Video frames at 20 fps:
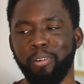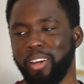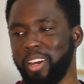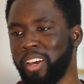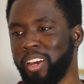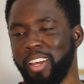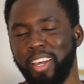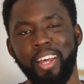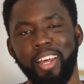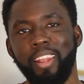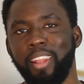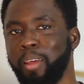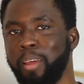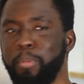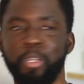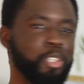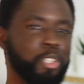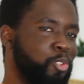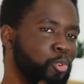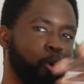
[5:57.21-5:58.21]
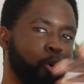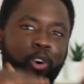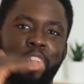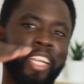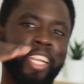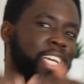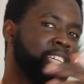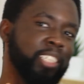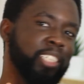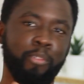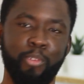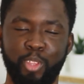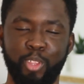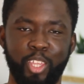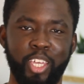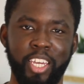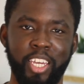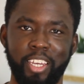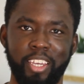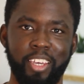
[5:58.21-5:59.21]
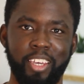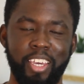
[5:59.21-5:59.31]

let me just organize everything